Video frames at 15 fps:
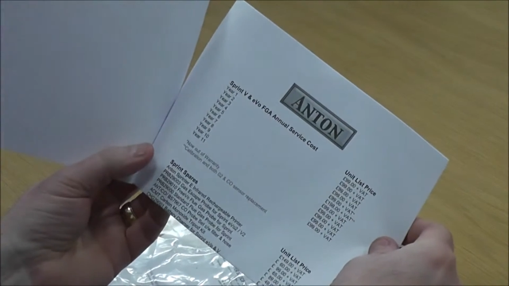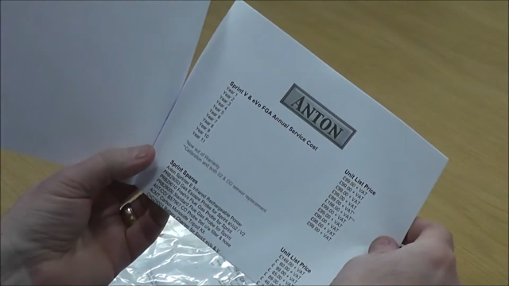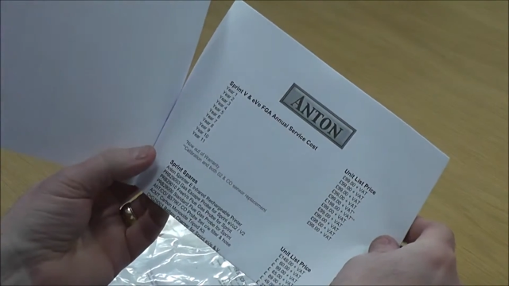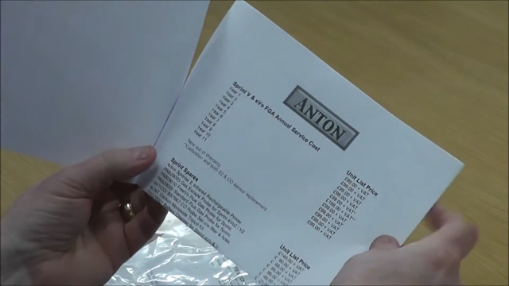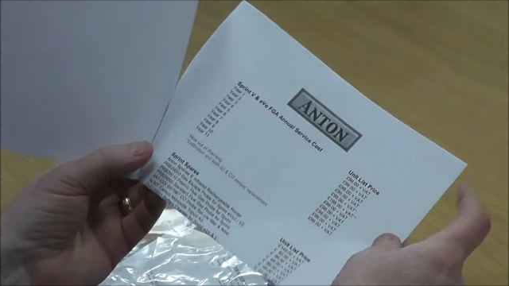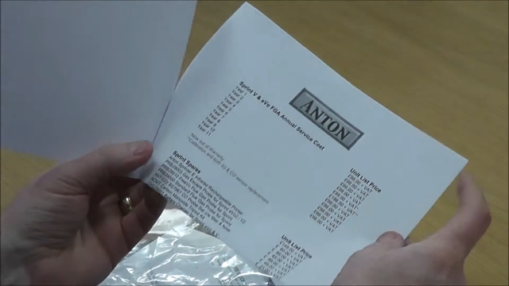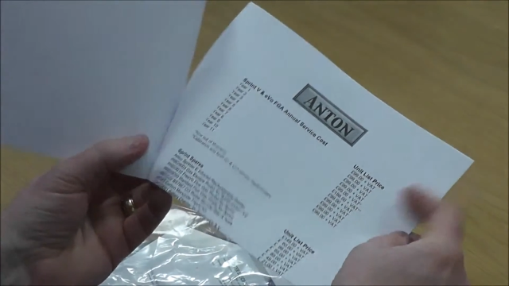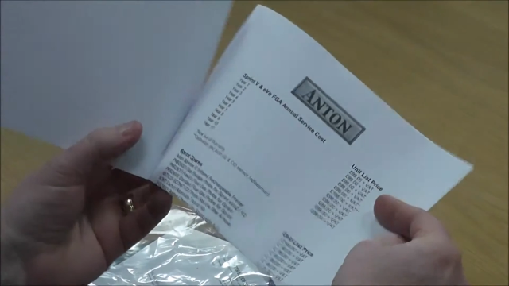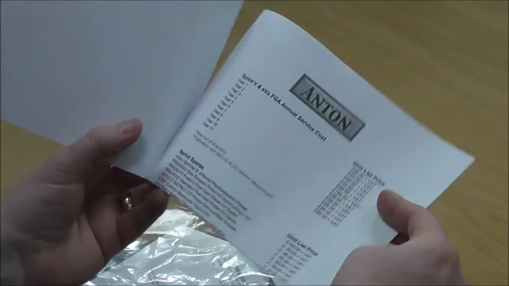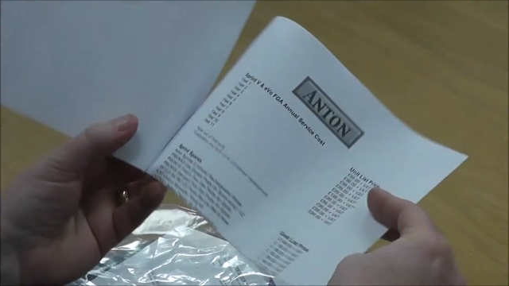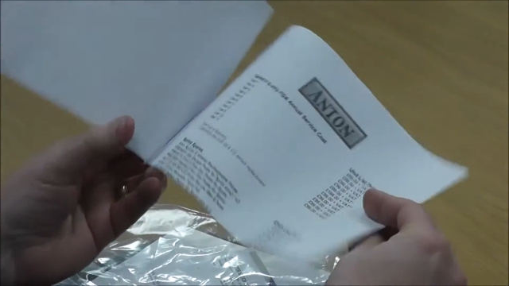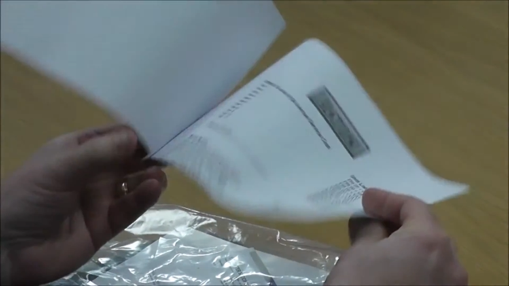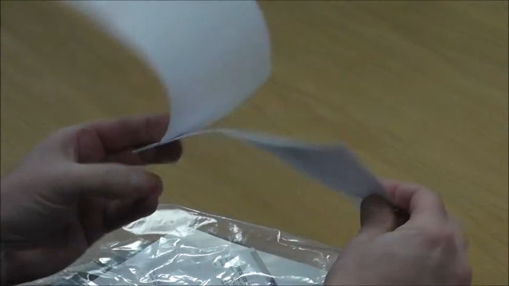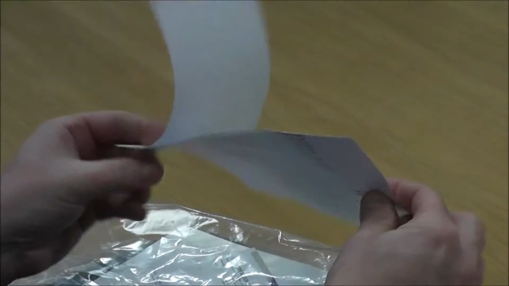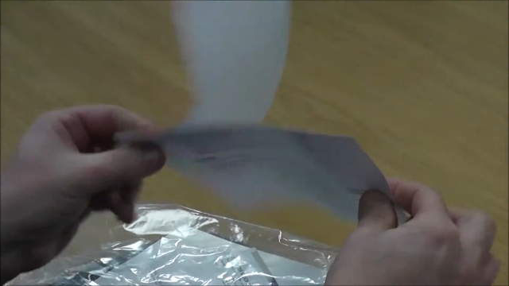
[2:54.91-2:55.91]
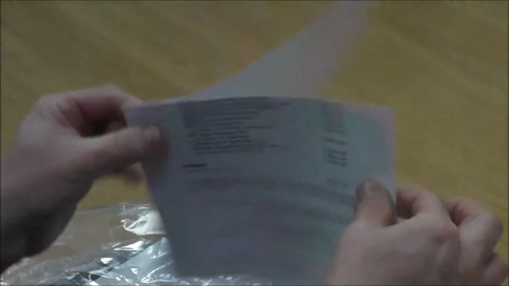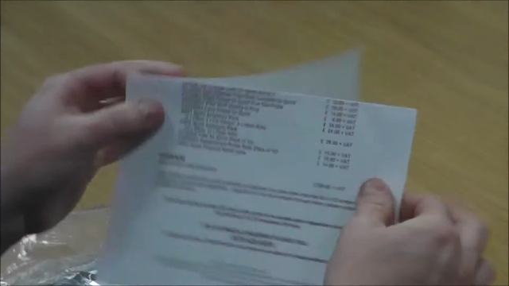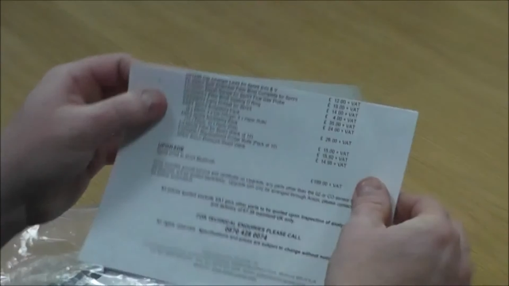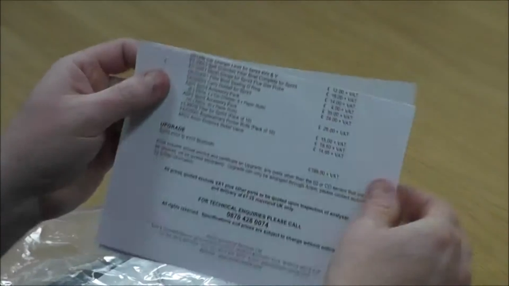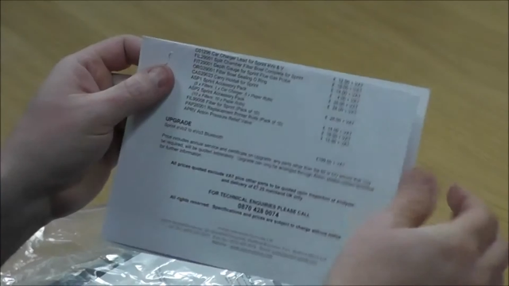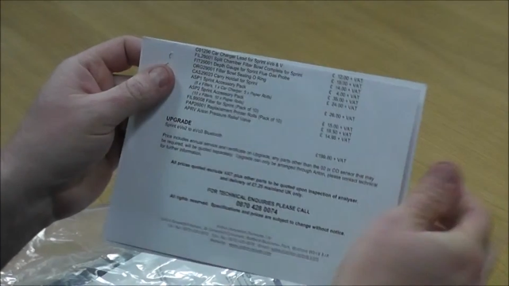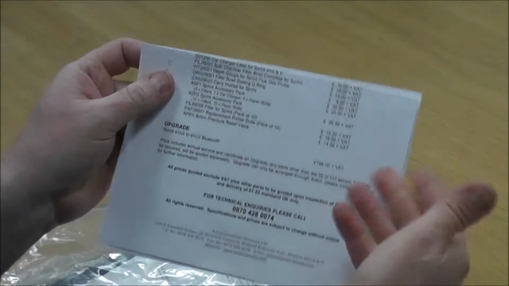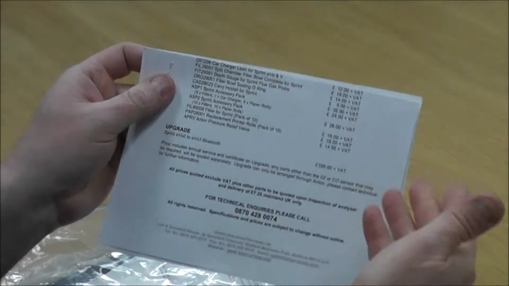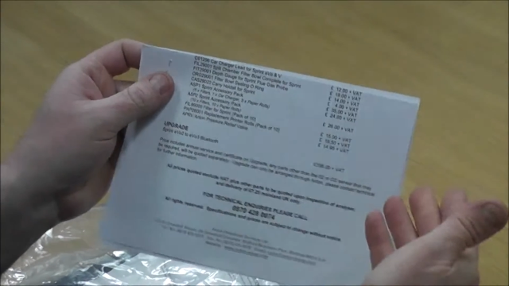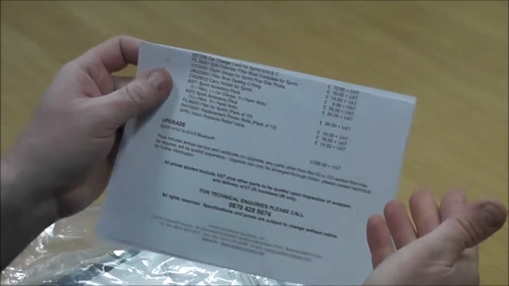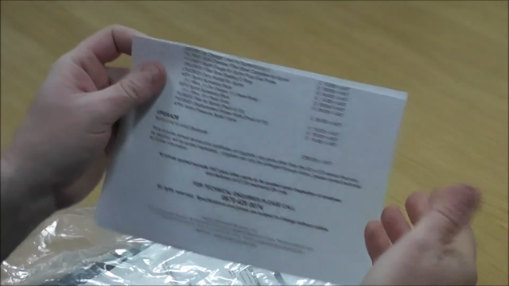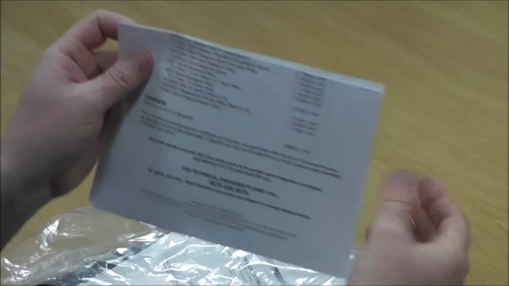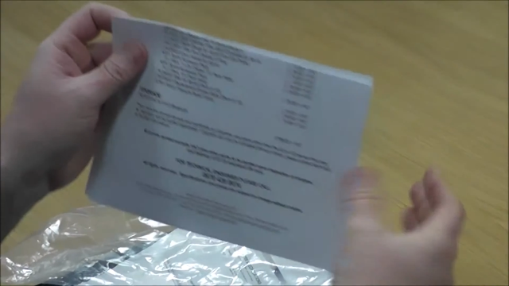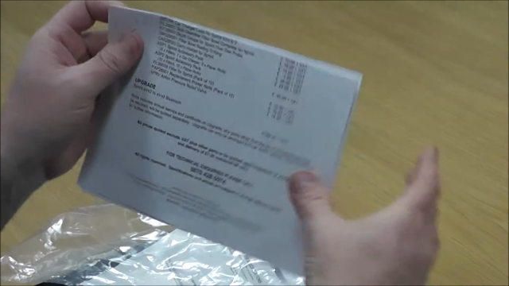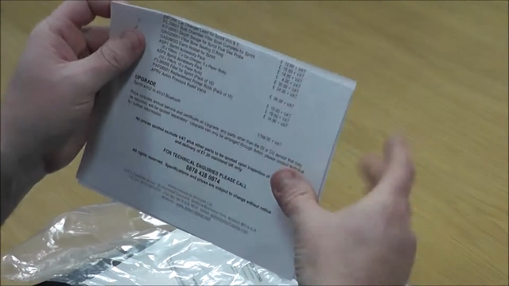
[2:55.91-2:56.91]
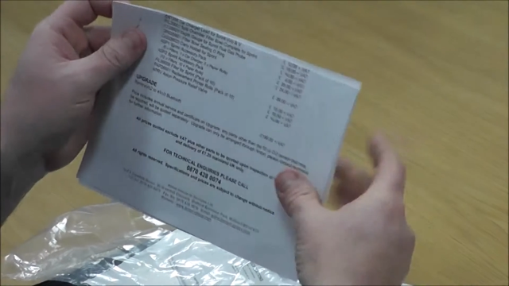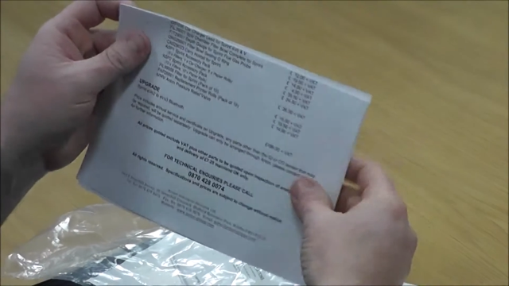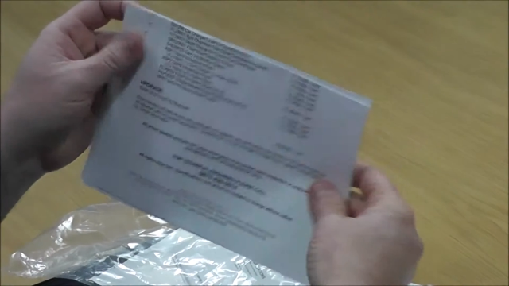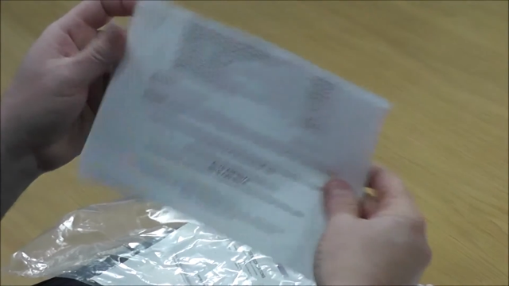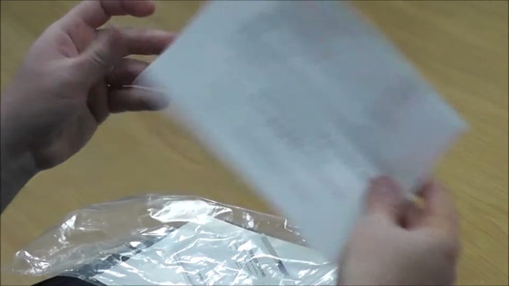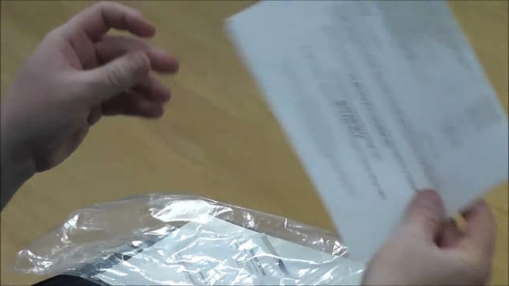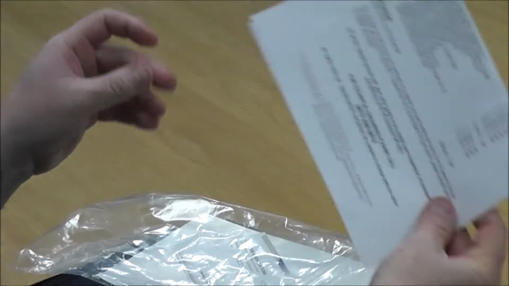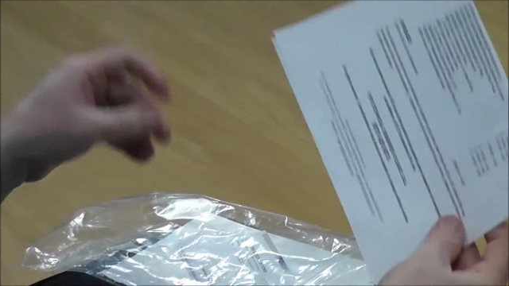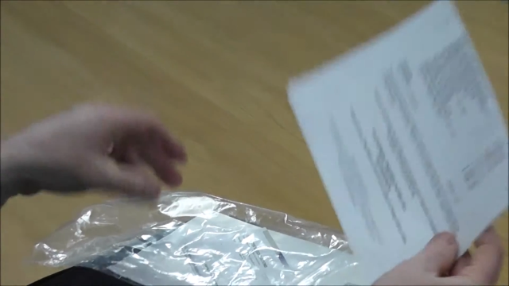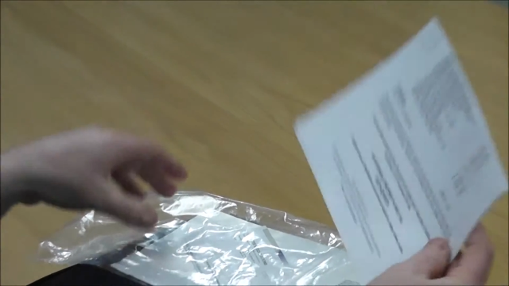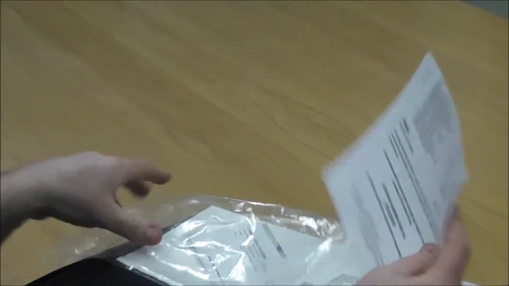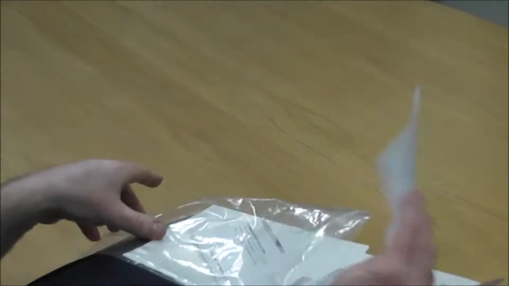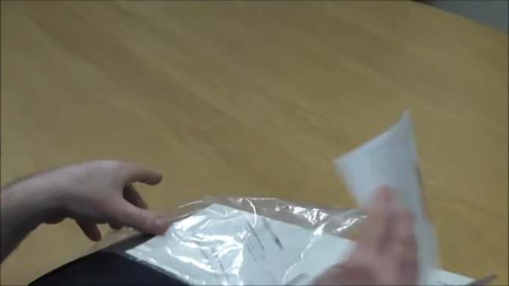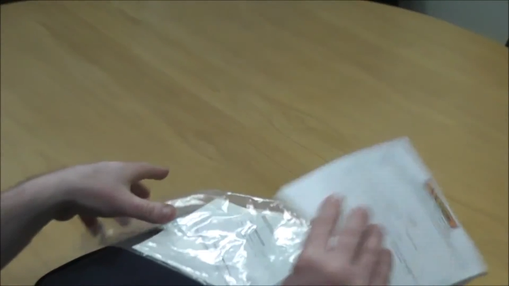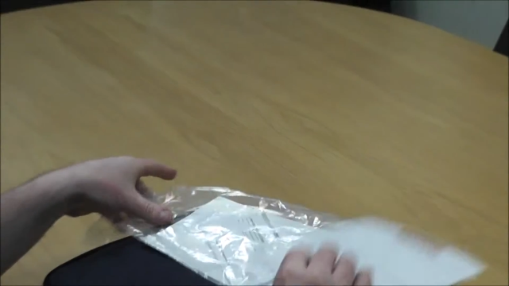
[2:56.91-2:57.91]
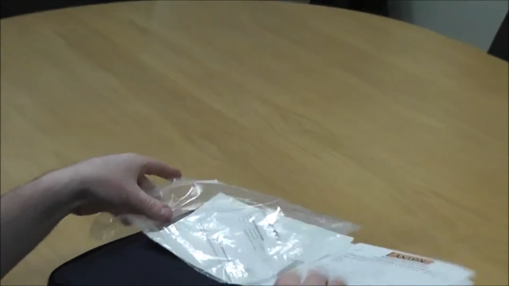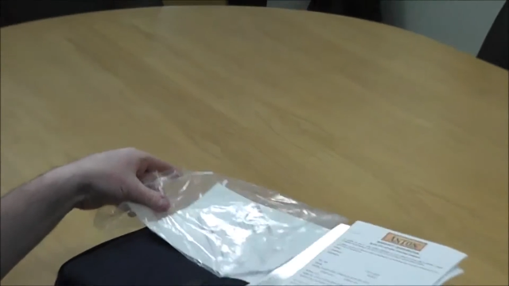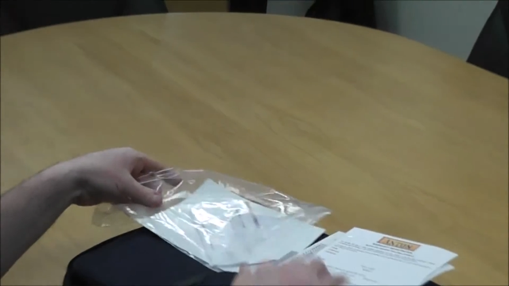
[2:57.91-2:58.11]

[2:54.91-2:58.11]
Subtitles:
No face is visible, so there are no lips to read.